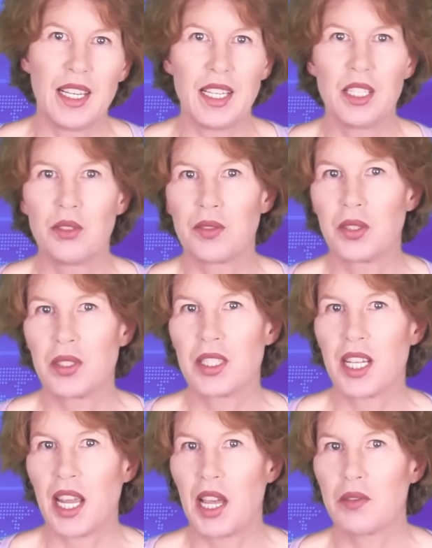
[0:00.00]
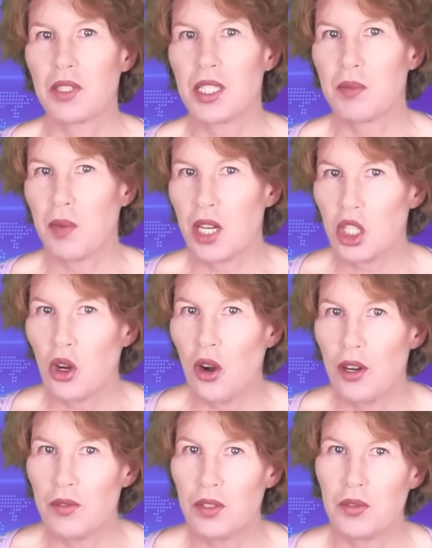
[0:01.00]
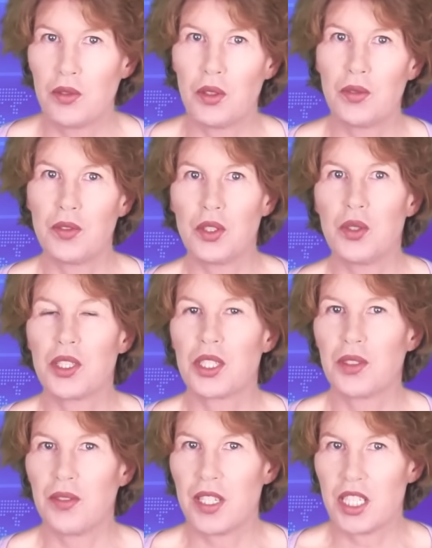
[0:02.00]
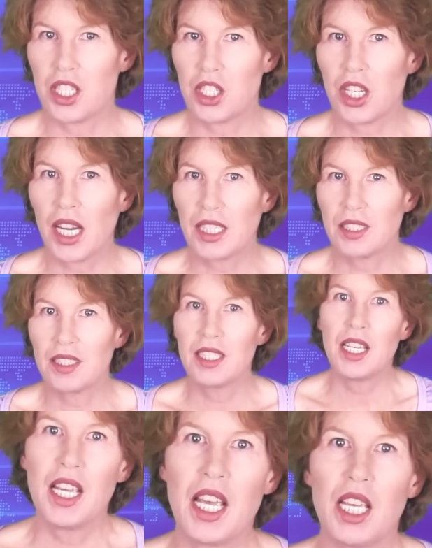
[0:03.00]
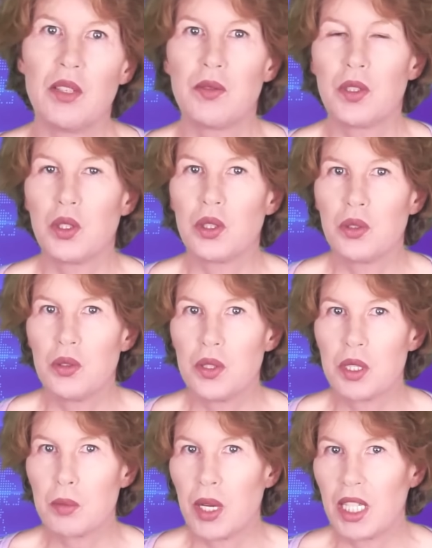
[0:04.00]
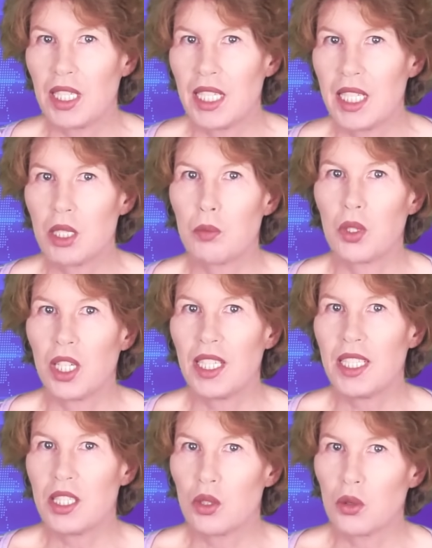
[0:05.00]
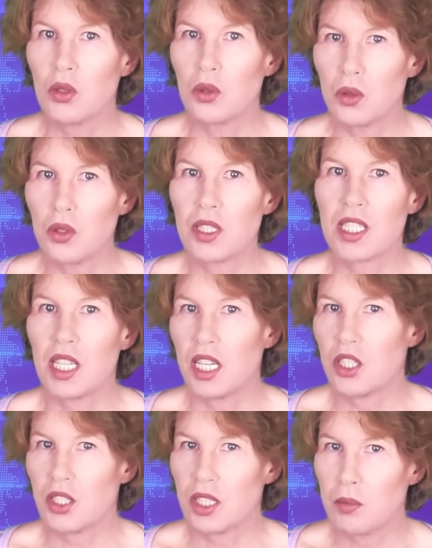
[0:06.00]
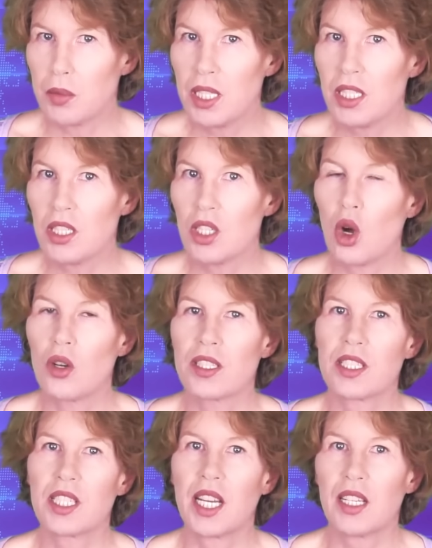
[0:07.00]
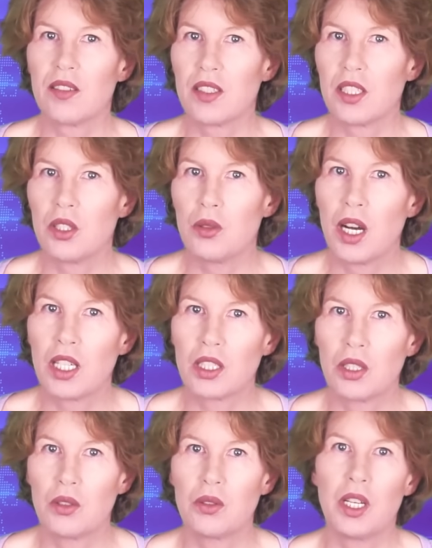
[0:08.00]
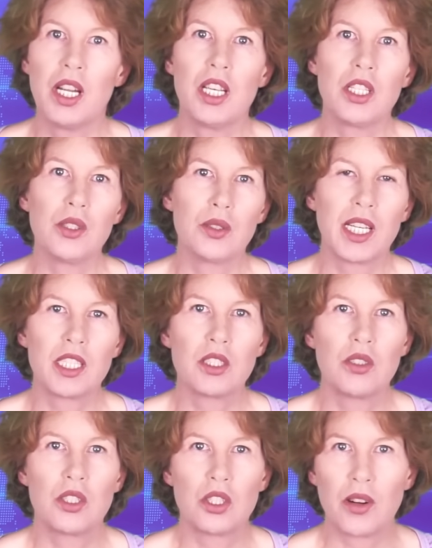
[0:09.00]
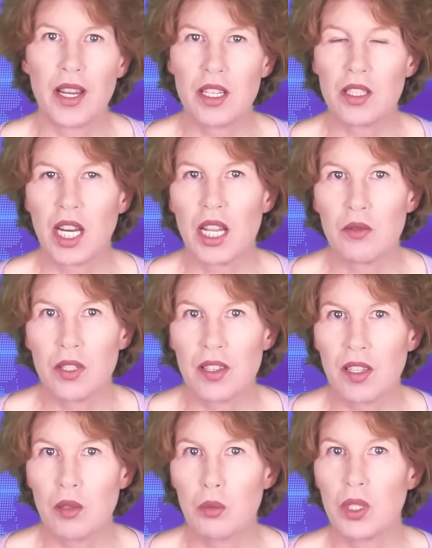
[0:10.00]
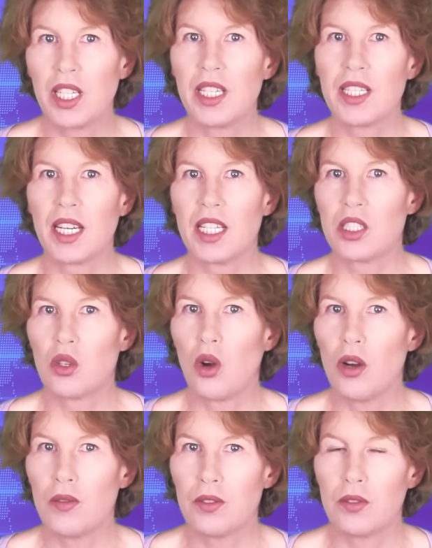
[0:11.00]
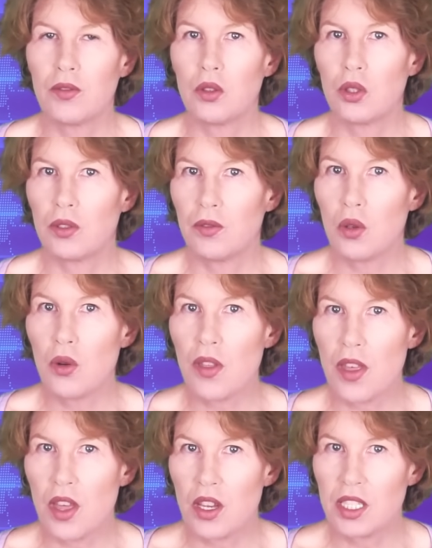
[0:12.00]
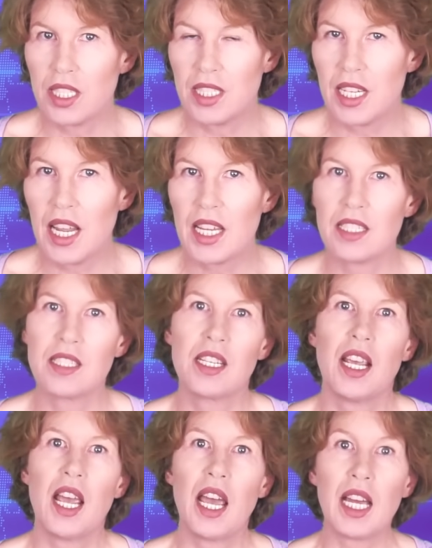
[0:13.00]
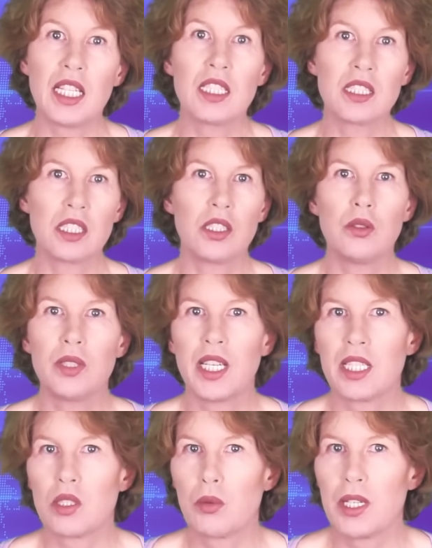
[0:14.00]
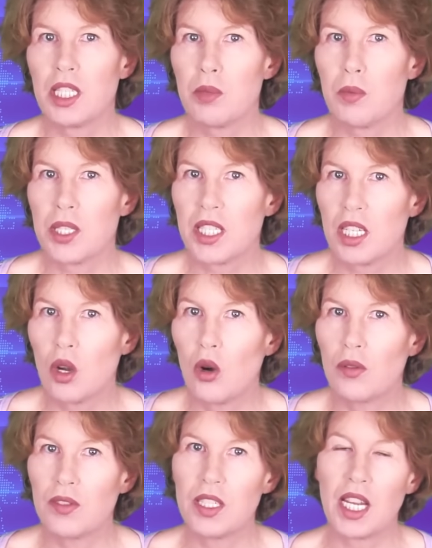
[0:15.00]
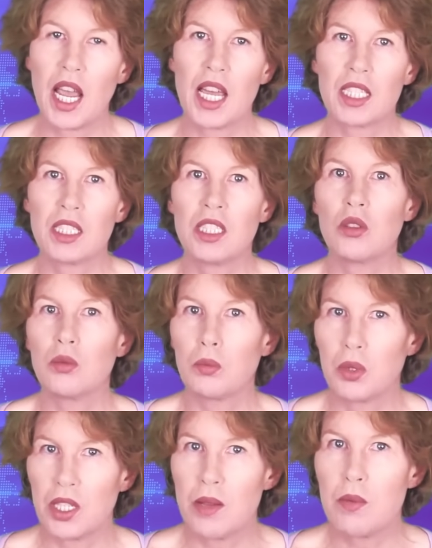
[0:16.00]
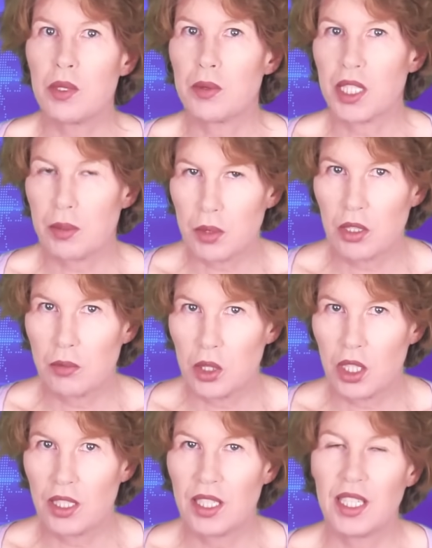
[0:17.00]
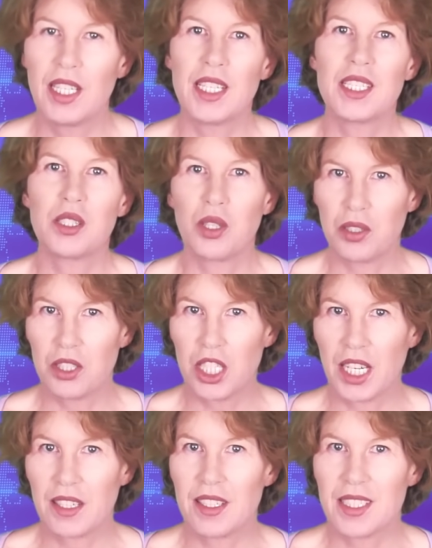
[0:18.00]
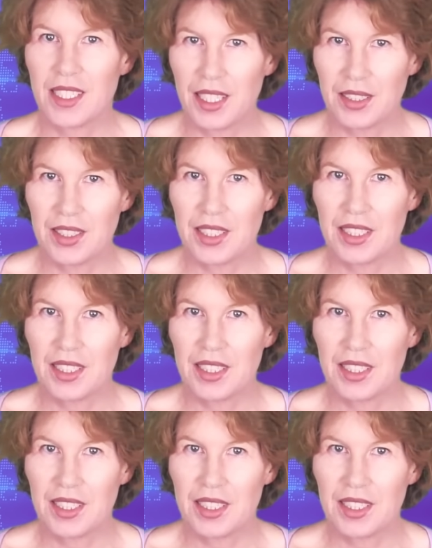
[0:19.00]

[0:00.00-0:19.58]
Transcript: And of course, I have a special offer for viewers of this channel. If you use my link brilliant dot org slash Sabine or scan the Q R code, you'll get to try out everything Brilliant has to offer for a full thirty days, and you'll get twenty percent off the annual premium subscription. So go and check this out.